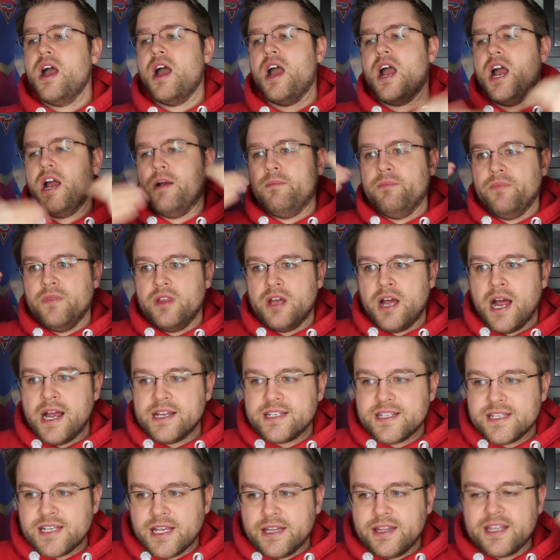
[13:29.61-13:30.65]
As
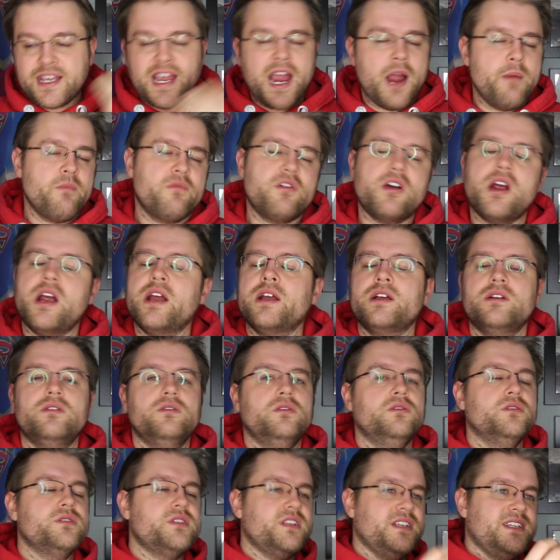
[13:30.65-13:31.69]
I said, the camera
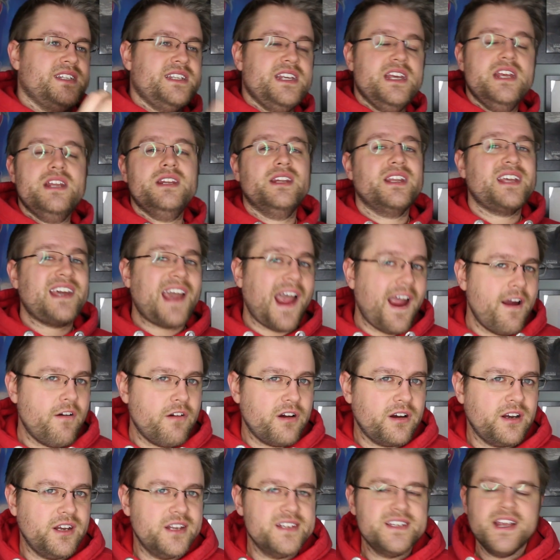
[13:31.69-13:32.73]
angles, the scene, the
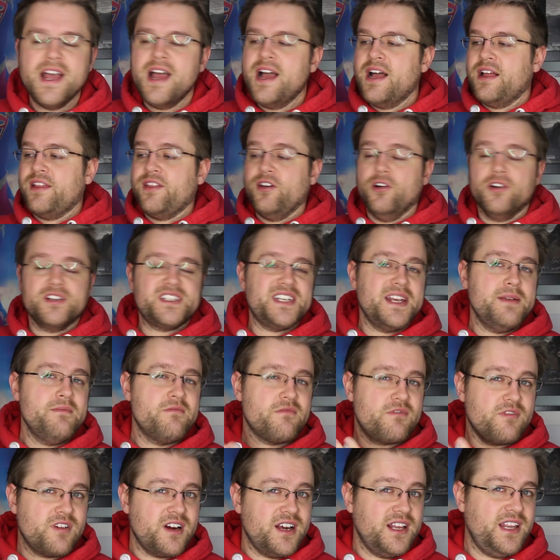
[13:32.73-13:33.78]
characters, they all
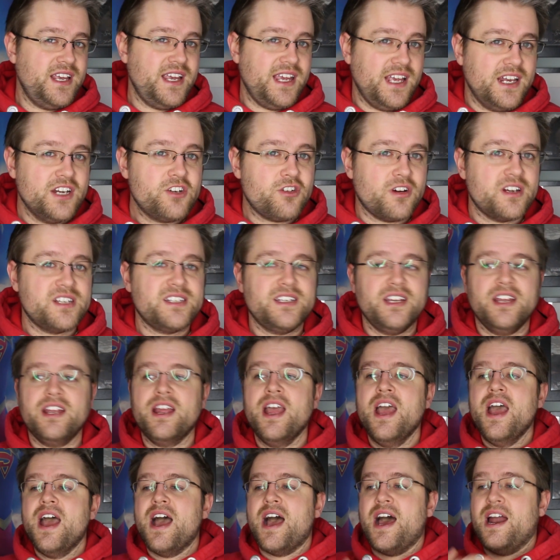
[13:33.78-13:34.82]
seem really
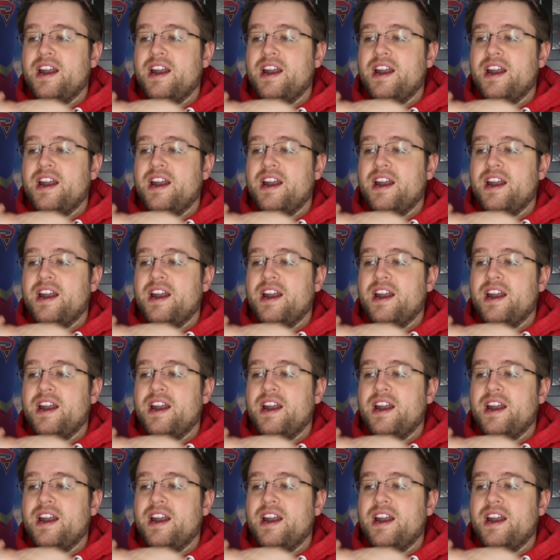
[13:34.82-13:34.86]
interesting.